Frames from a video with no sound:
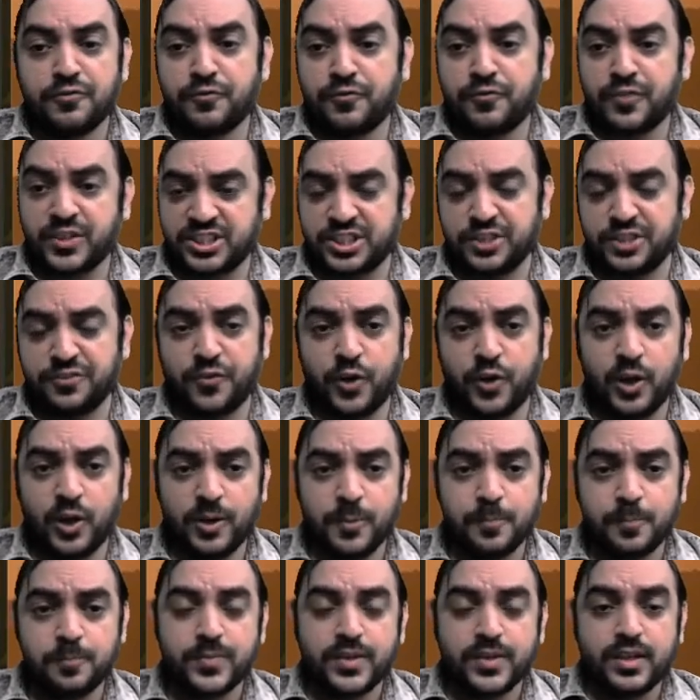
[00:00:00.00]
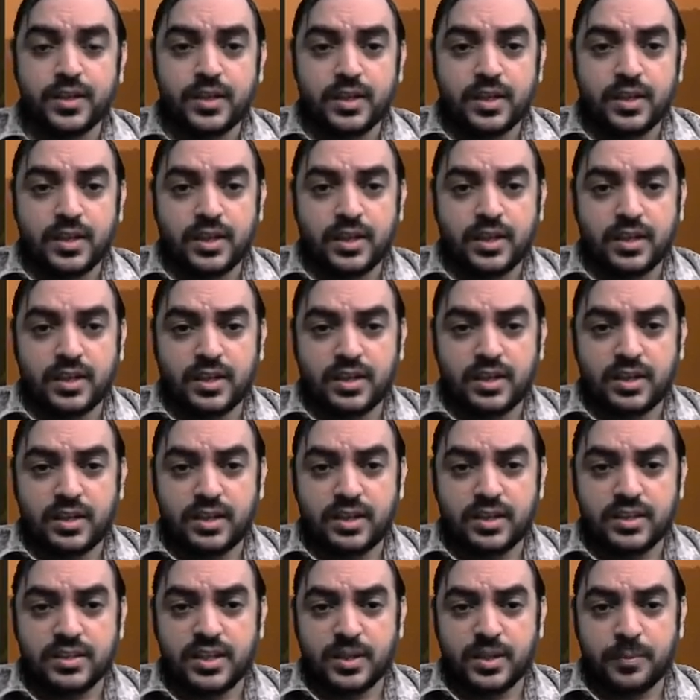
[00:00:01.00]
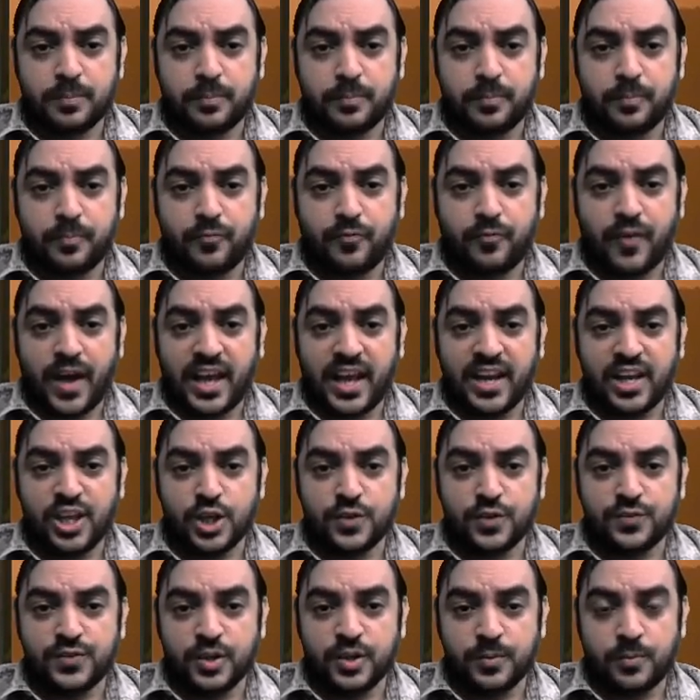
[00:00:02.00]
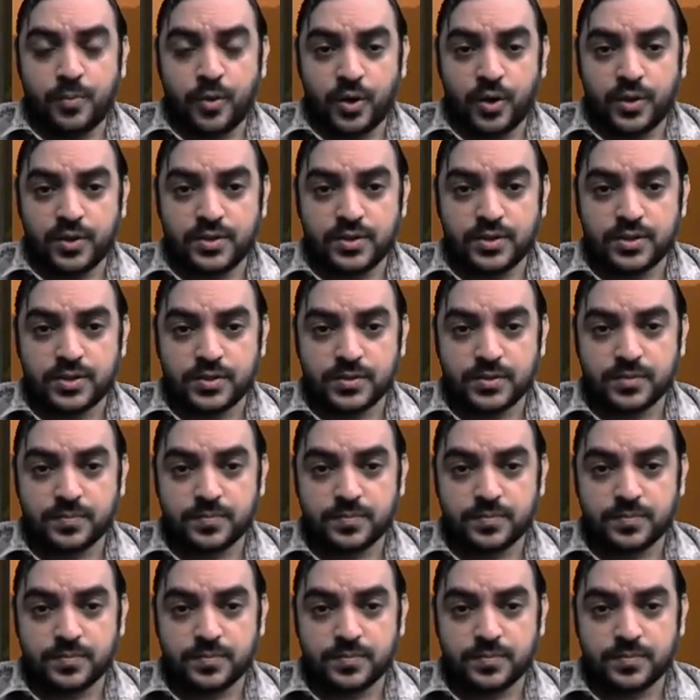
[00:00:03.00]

First of all, uh, the value of the bonds